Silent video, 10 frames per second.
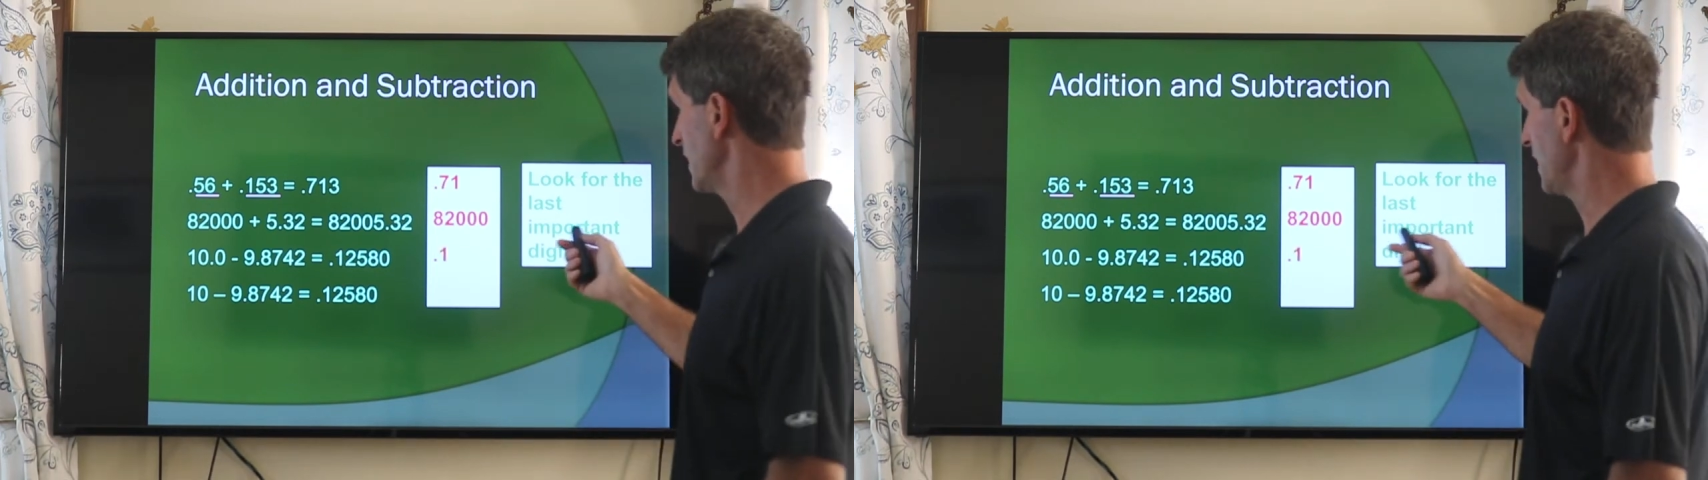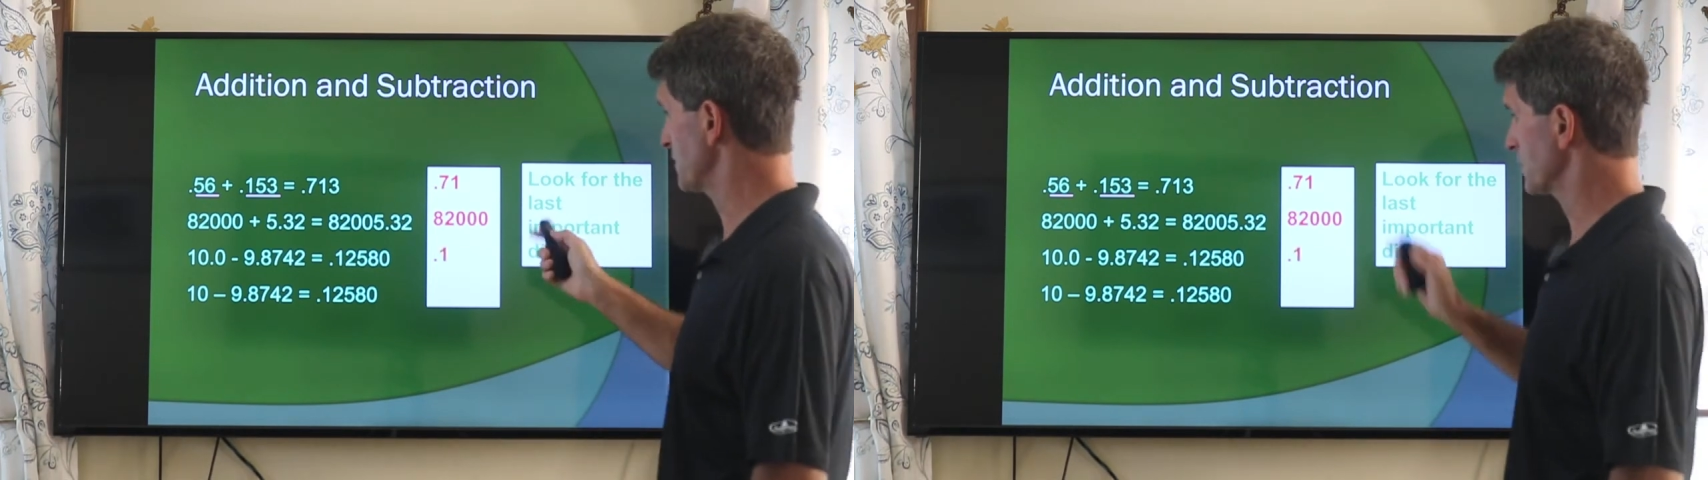
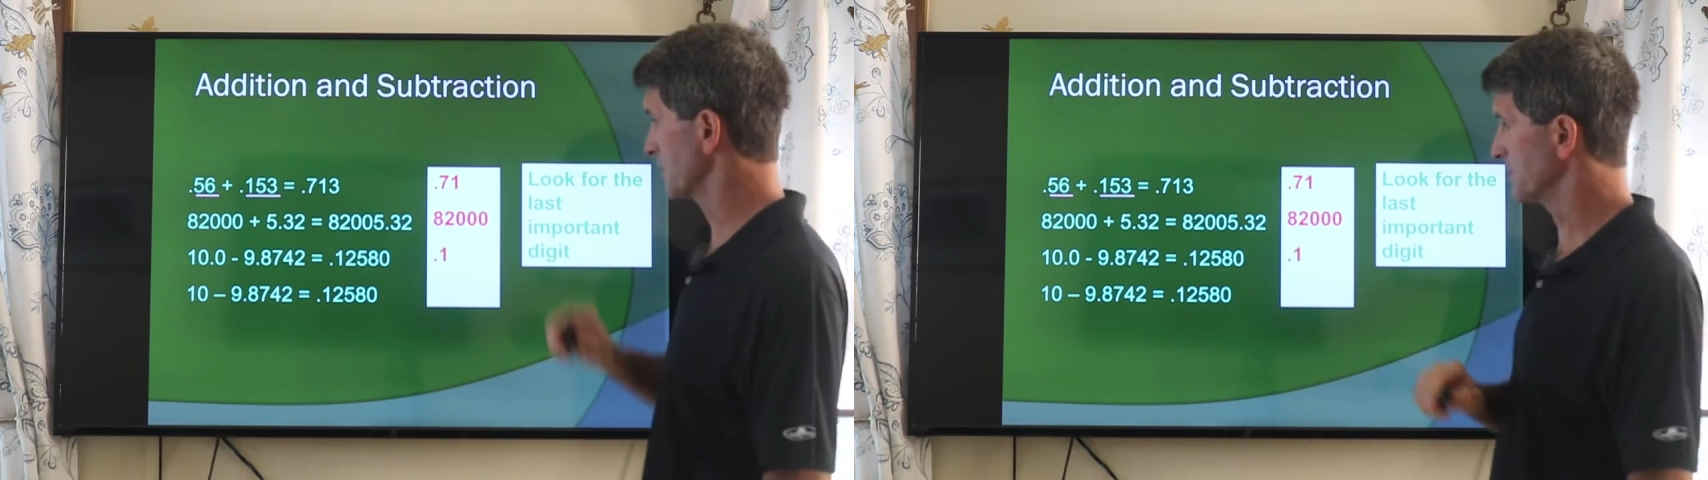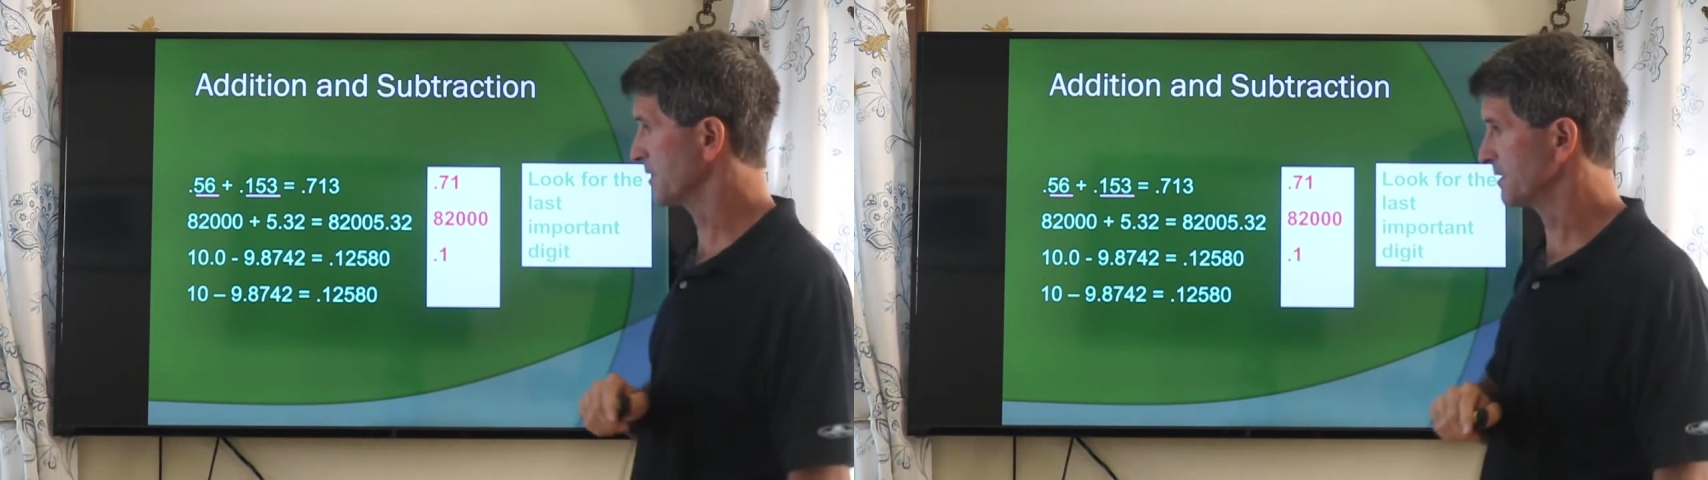Answer is
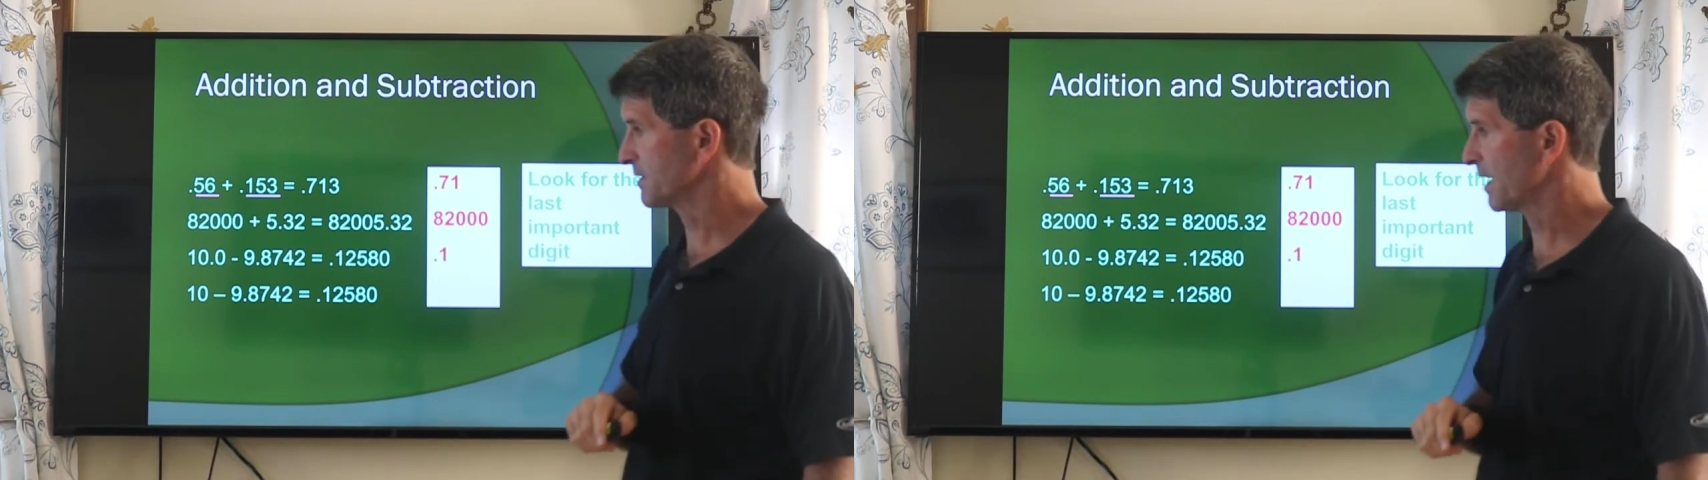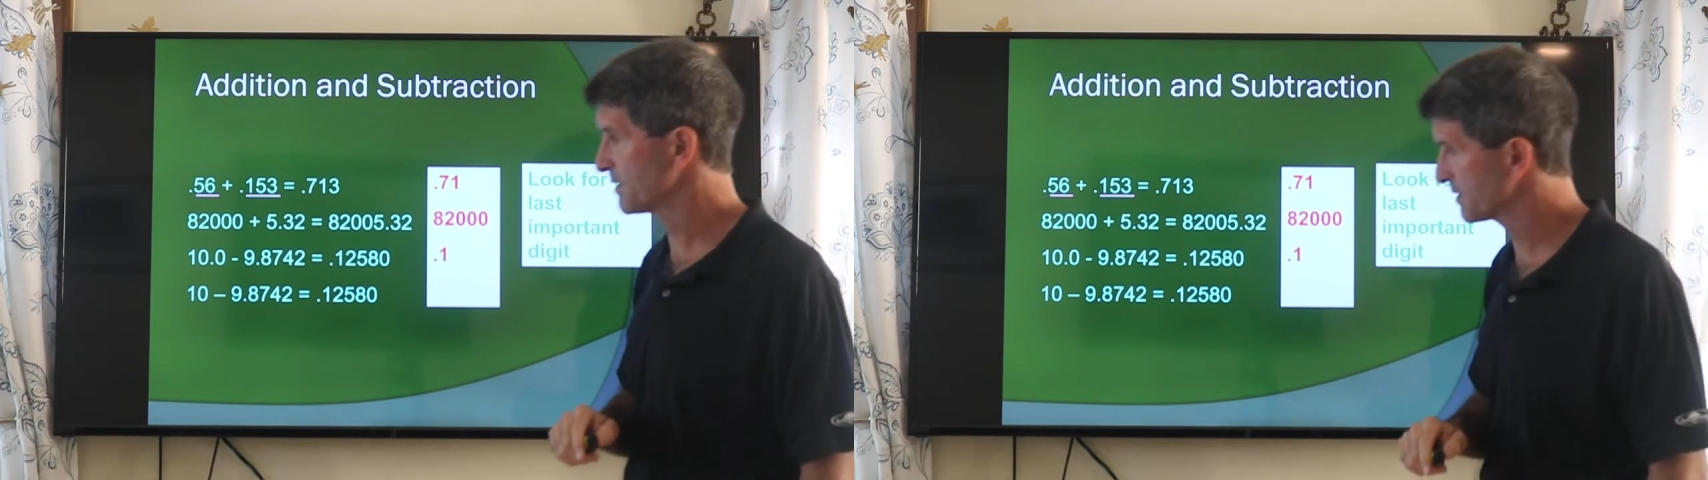good to the
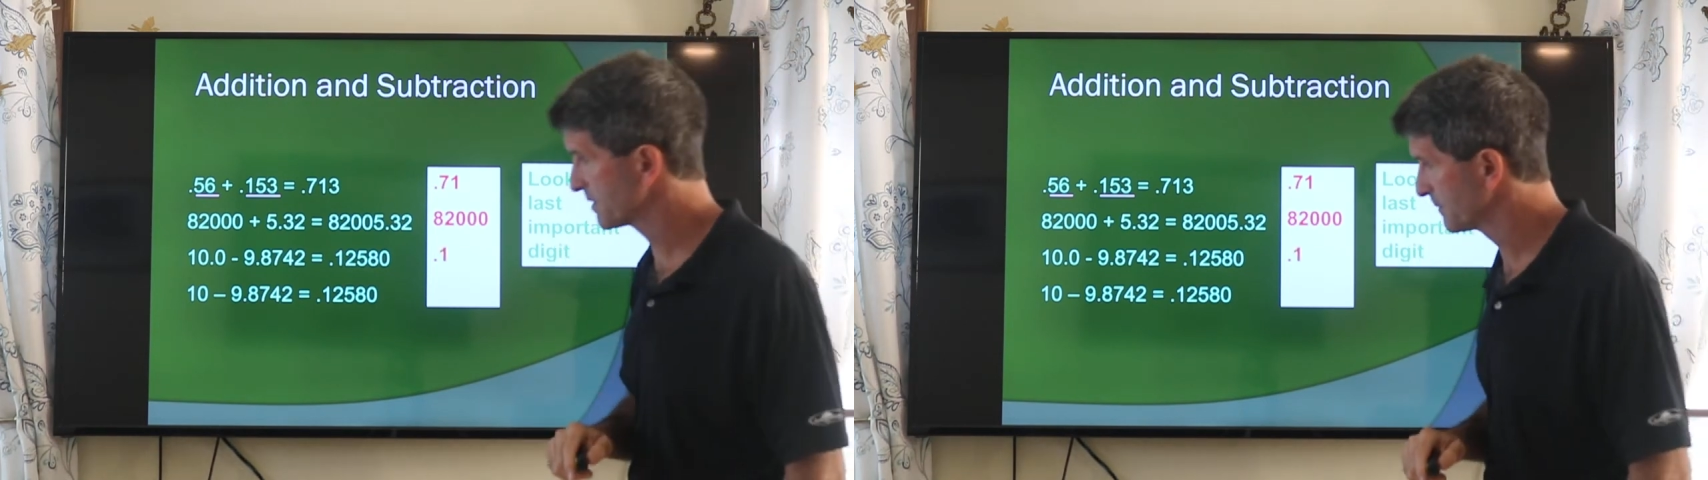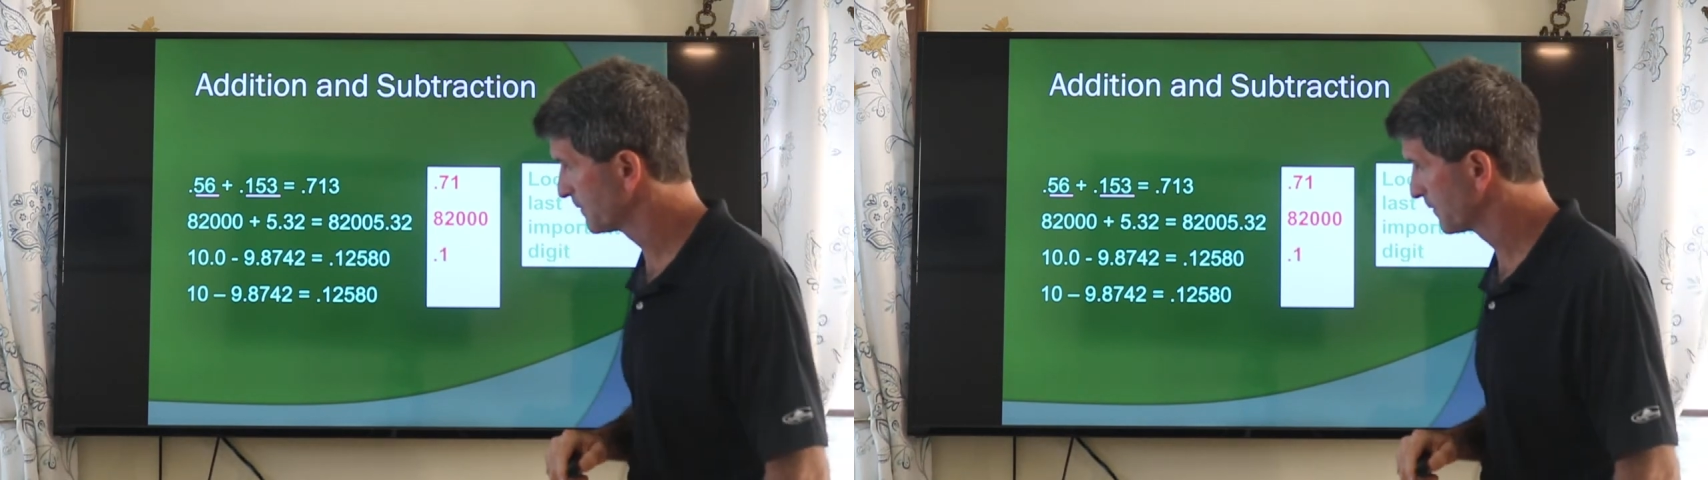tenths.